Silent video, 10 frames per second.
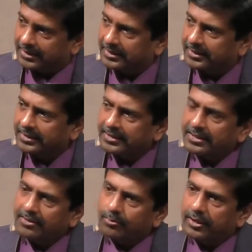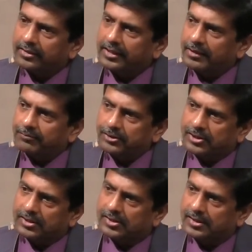And where the
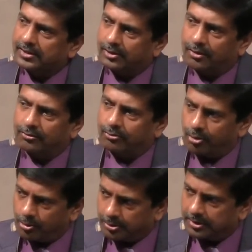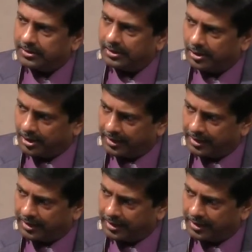emphasis is on rote learning.